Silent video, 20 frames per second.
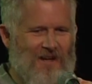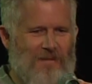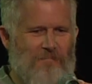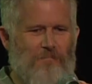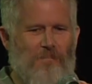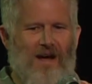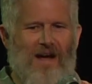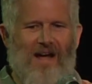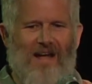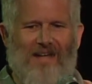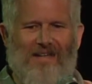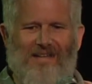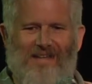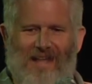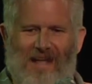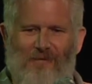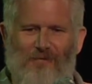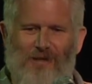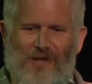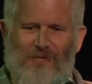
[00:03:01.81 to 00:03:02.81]
my
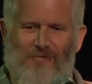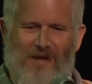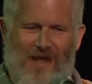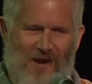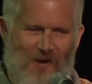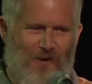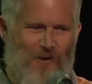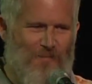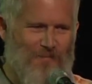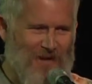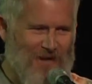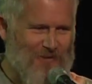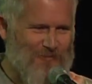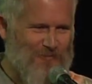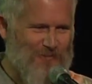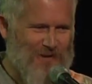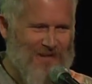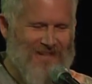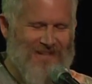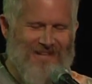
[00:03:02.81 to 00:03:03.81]
level of Arabic
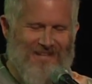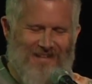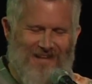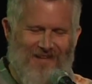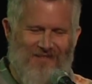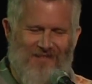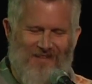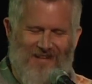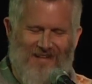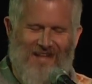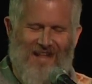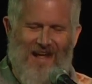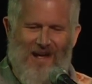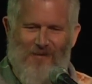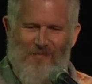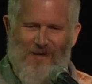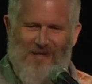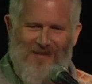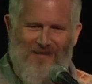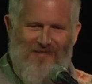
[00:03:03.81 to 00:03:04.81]
really doesn't
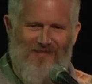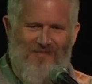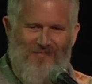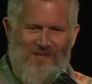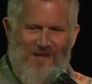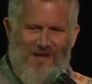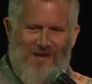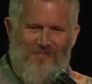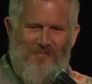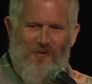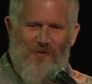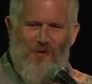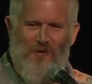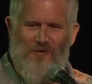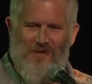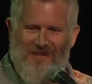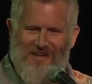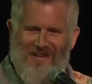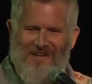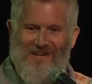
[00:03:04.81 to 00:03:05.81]
allow me to speak more
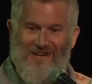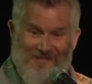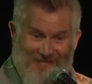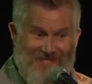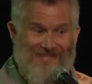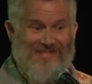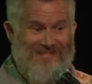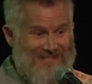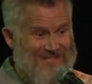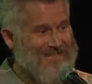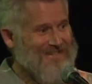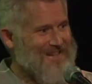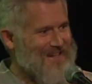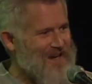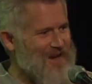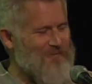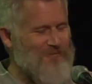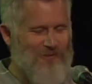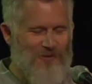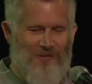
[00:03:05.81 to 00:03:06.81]
than,
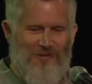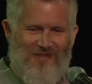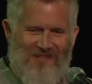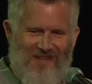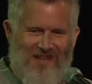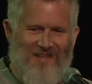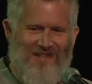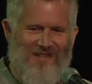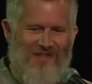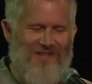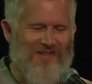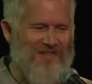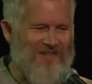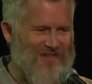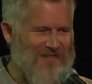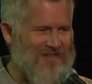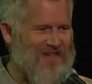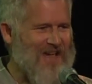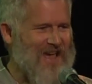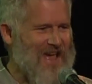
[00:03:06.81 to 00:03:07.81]
a few
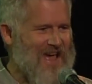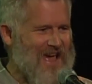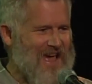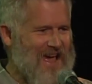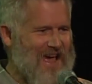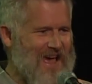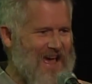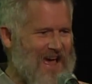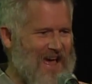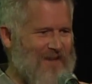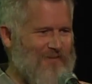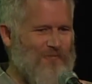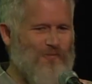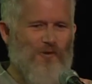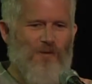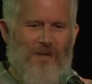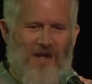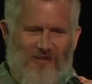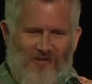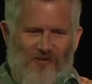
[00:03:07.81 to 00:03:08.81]
sentences. And
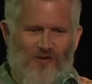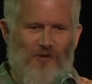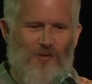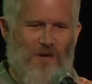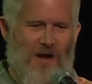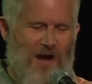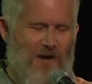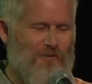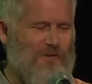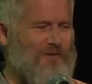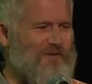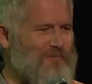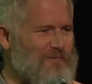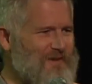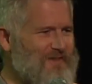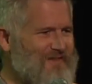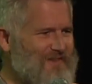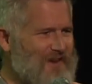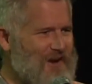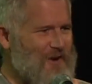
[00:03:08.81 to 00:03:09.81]
for about 2 hours,
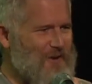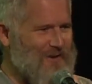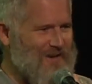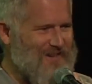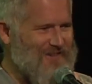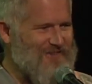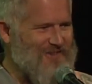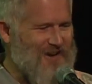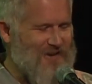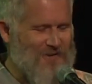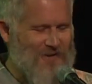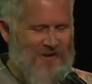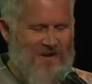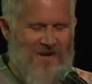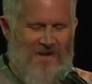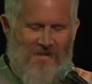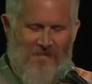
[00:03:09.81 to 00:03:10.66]
we stare at each other.